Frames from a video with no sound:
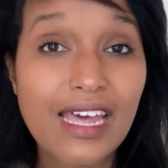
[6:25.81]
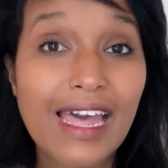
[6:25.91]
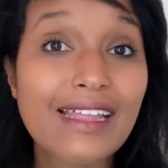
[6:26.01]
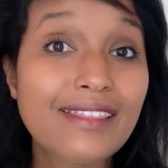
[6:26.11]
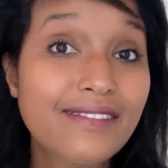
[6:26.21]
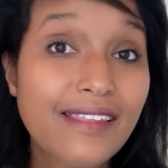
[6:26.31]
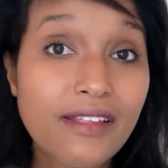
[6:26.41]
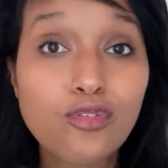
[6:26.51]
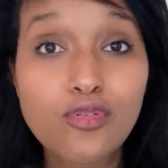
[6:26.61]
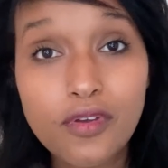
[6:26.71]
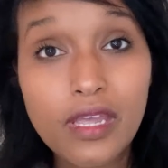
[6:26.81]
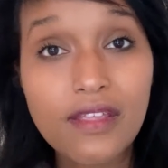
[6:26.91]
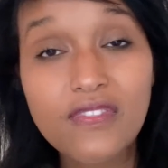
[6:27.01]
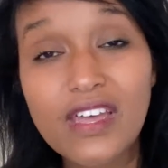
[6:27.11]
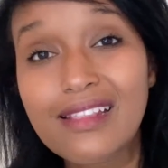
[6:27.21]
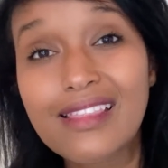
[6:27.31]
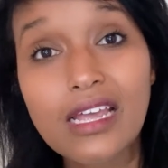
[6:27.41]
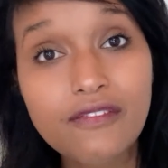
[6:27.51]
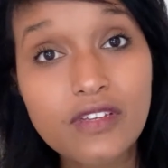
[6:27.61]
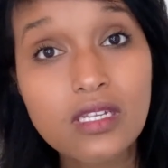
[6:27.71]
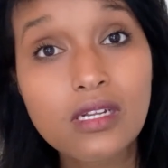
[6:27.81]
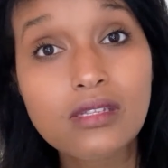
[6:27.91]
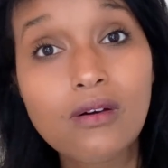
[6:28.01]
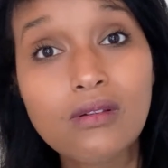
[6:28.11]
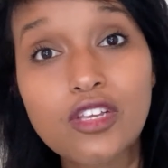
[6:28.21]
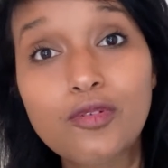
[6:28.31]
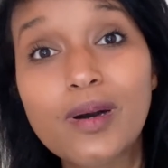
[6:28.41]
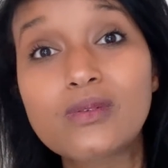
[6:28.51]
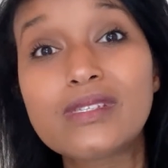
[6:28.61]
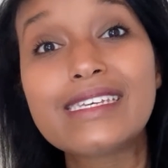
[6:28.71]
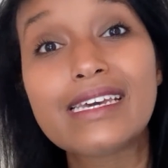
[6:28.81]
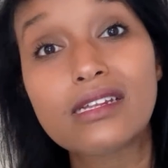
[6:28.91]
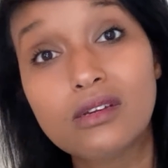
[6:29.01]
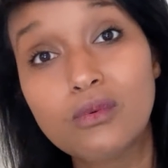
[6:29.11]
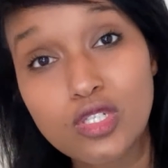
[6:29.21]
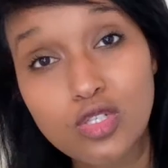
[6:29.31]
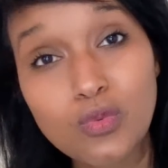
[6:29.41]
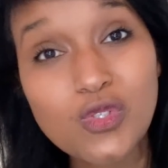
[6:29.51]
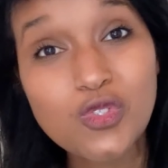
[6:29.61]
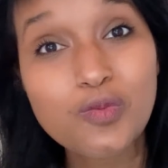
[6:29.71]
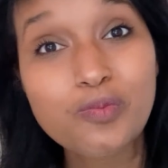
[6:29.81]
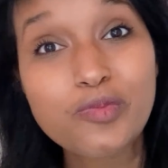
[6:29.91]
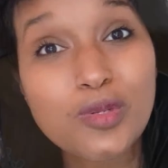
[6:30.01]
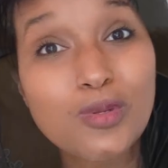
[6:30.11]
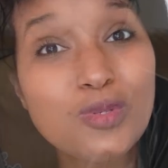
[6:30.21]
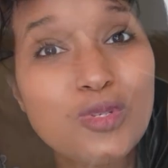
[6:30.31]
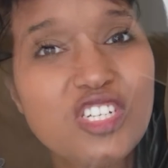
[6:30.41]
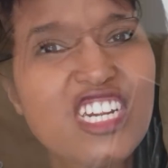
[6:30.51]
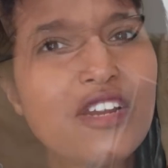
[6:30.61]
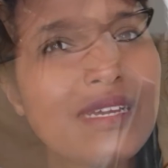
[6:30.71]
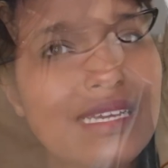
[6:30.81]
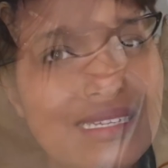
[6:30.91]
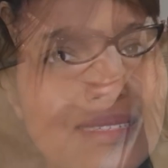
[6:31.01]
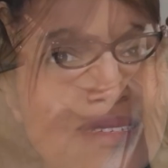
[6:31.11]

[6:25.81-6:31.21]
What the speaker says: and tend to forget that life is not only about getting what you want, but also sharing it